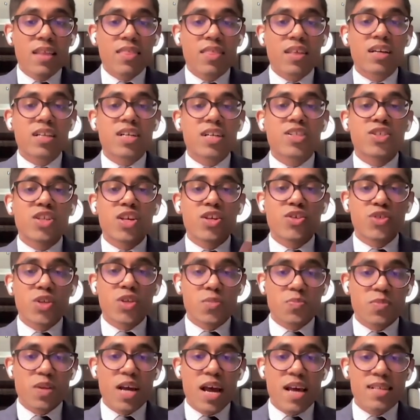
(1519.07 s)
the
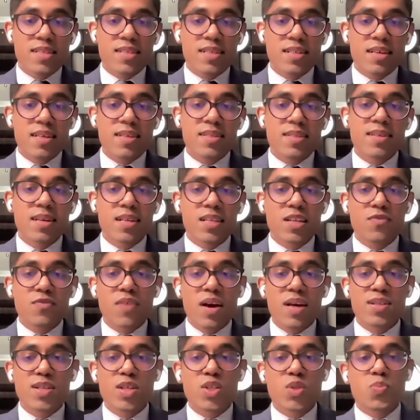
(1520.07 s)
congestion pricing
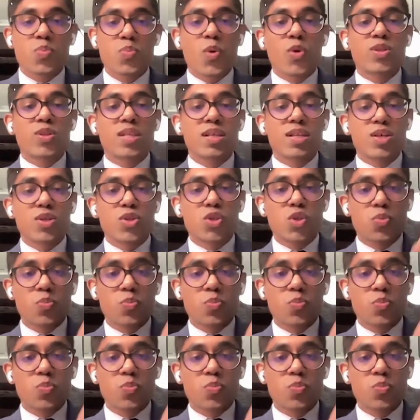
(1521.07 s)
incentivizes more sellers